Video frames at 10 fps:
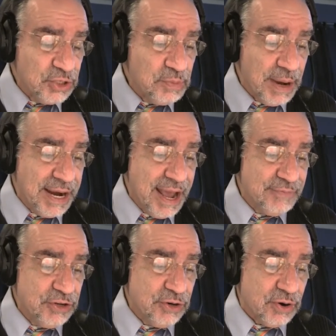you might
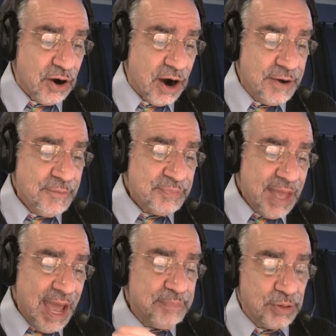have in your heart,
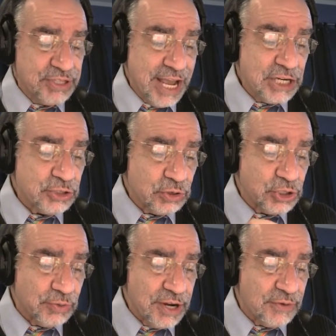a potential
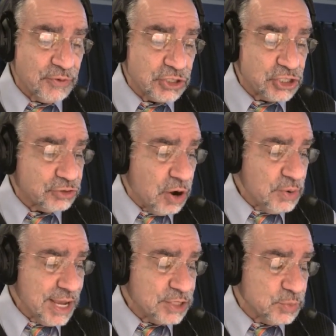trigger for
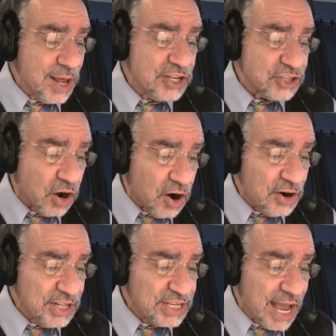stroke as well as a
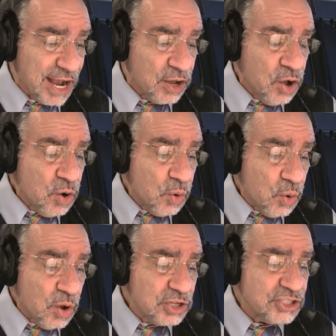heart attack,
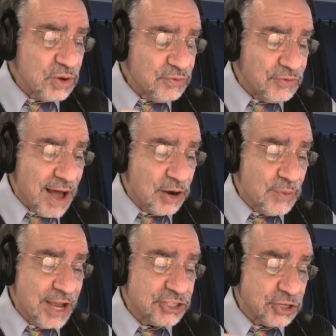also
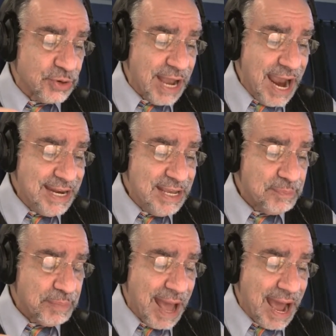follow a
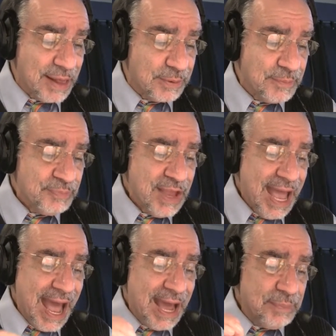circadian pattern
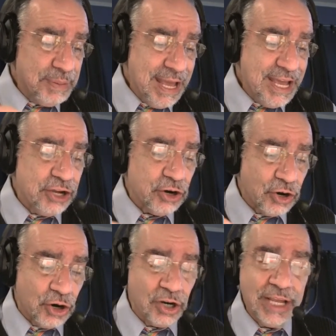and peak
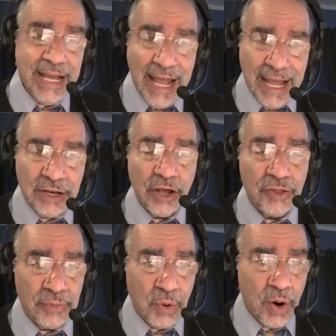early in
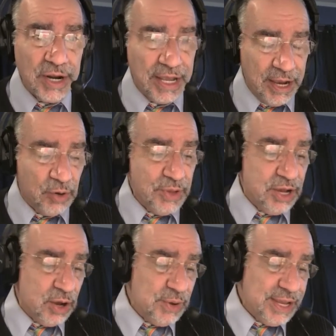the morning. Here we
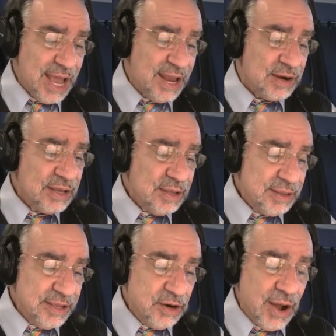go again,
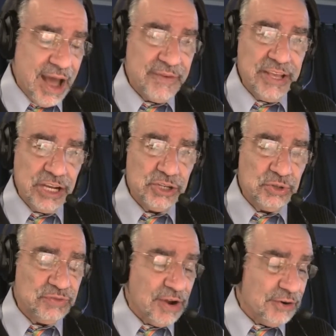you know, having
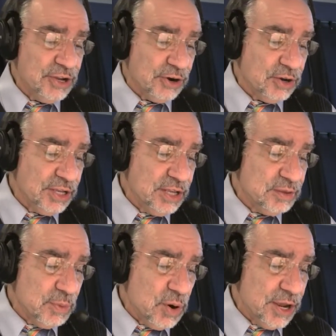issues very early in
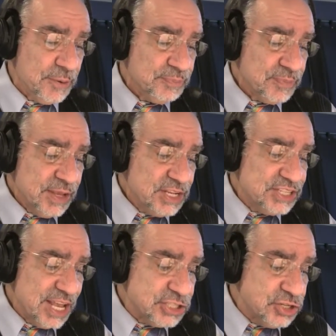the morning. It
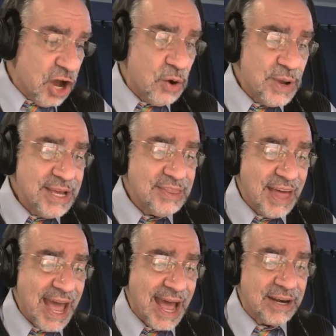says, knowing
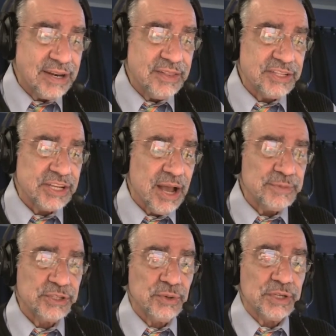that, and this
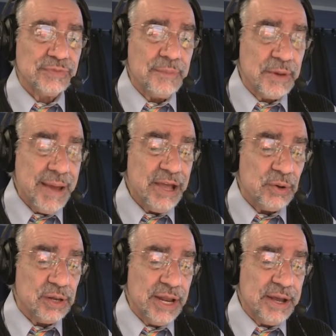comes to us from the
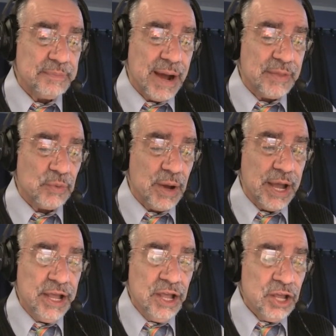Mayo Clinic, by the
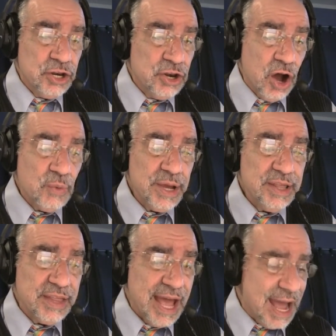way,
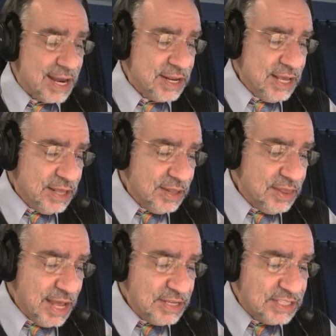knowing that,
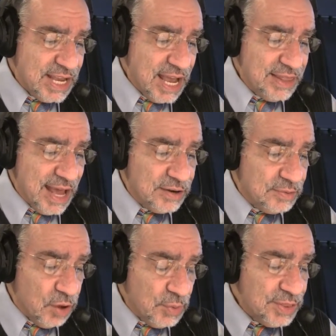they say that
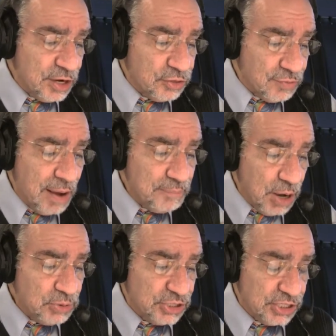knowing that
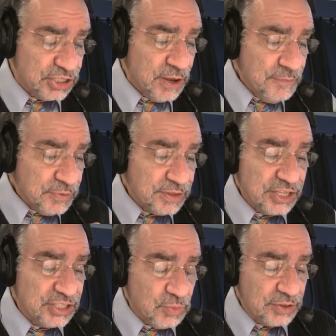thrombosis,
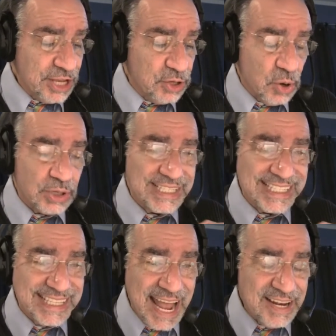this what they call
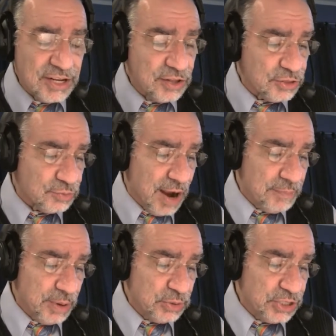stent
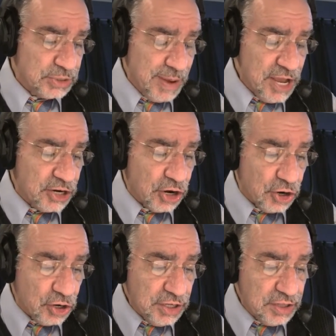thrombosis, may
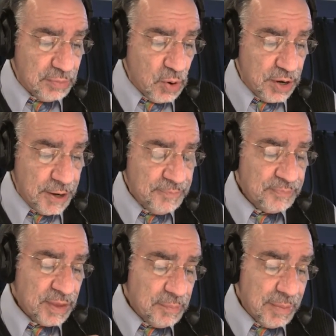occur early in the morning,
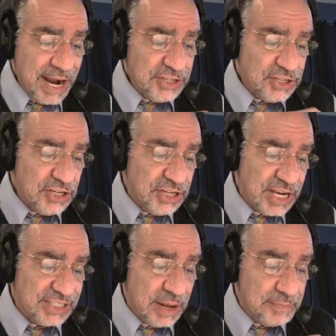might
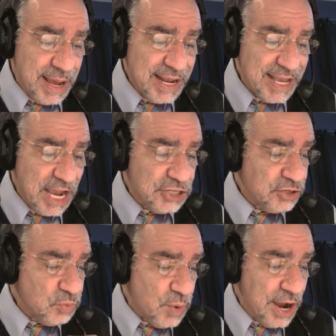suggest that
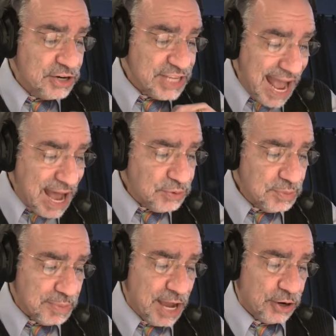medication wears
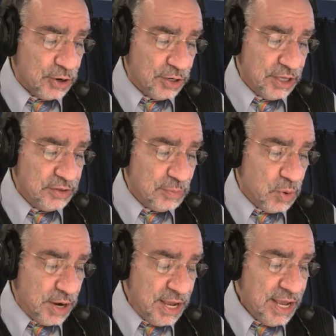out by early in the
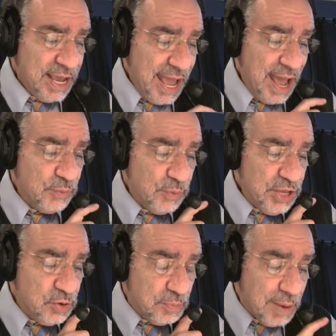morning, and
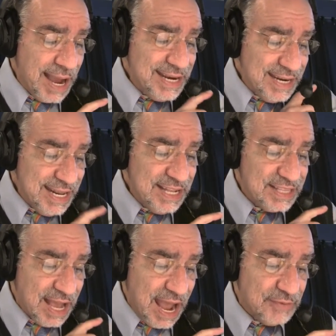you might need
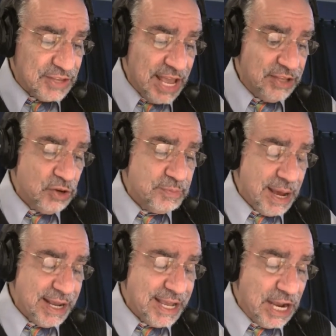to take your
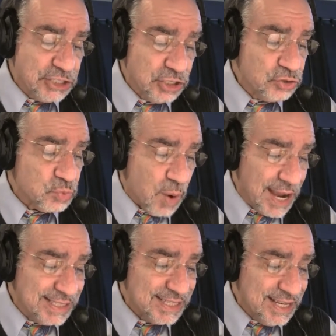medication
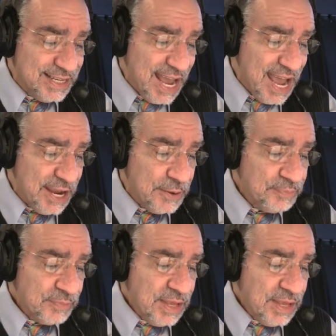twice a day.